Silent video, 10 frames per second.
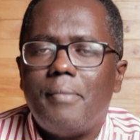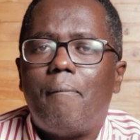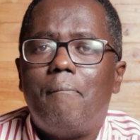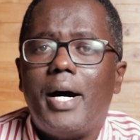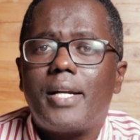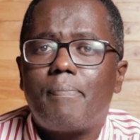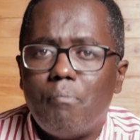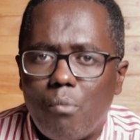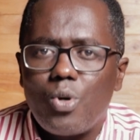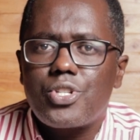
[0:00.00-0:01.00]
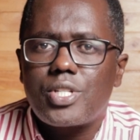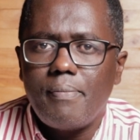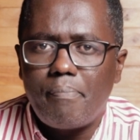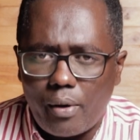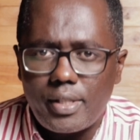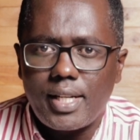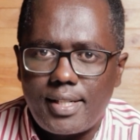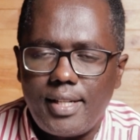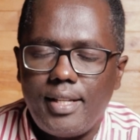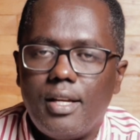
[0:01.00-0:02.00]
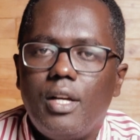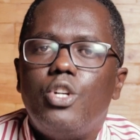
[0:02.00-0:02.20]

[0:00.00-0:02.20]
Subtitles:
but most importantly,